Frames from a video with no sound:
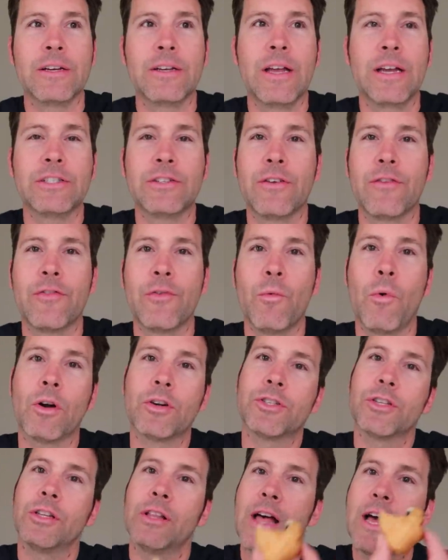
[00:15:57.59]
If you
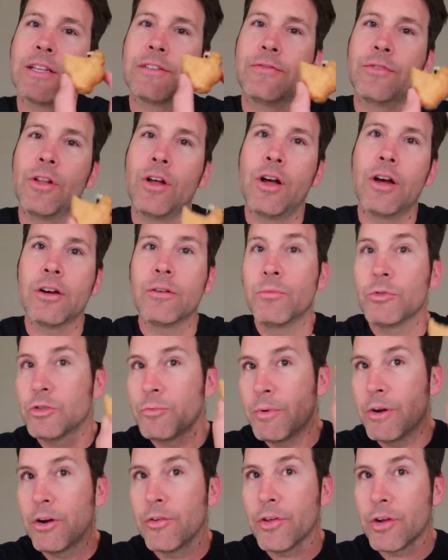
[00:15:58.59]
watched the last vlog, which
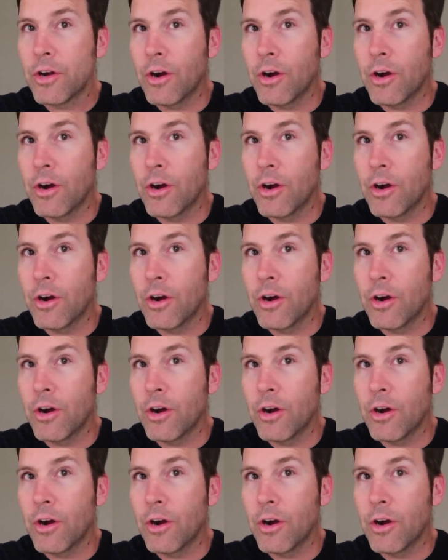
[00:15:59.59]
will be here in the